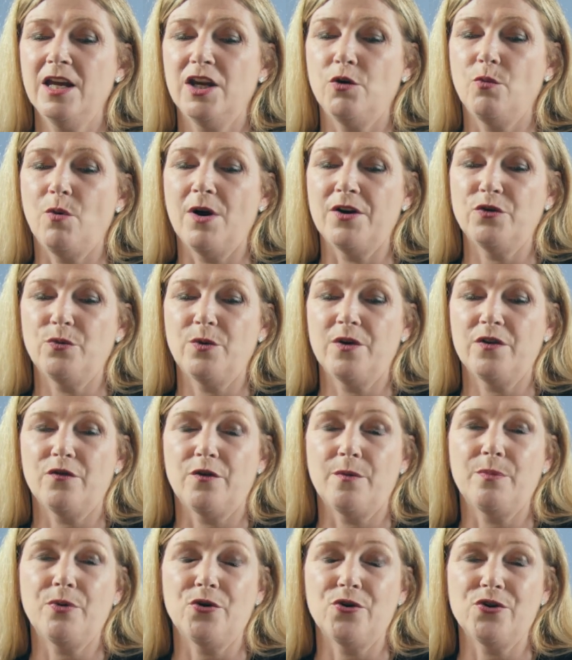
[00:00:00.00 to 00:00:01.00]
You wonder
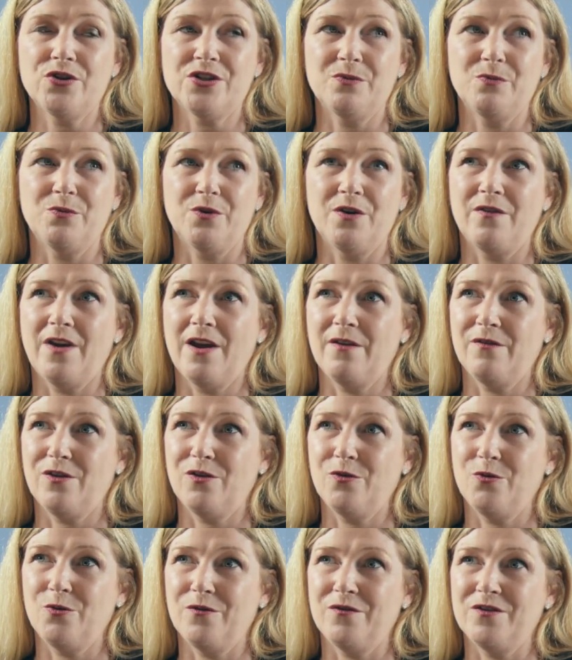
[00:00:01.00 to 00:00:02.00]
whether a person would have ever
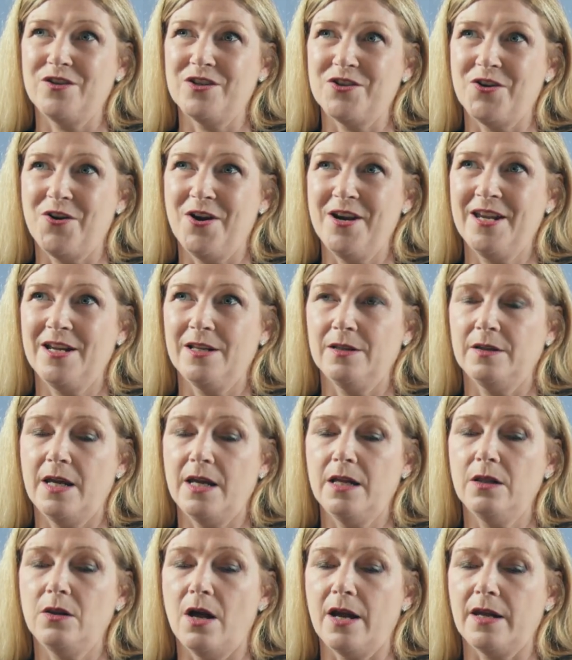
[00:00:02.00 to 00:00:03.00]
thought of designing a
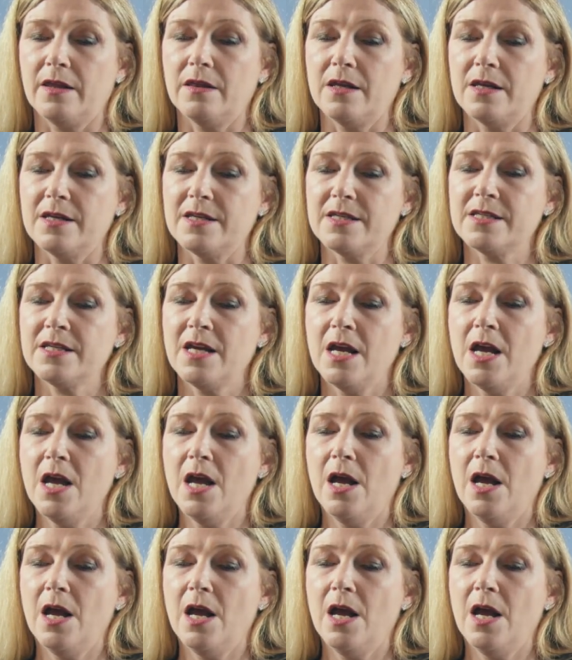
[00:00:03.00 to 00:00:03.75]
leg like this.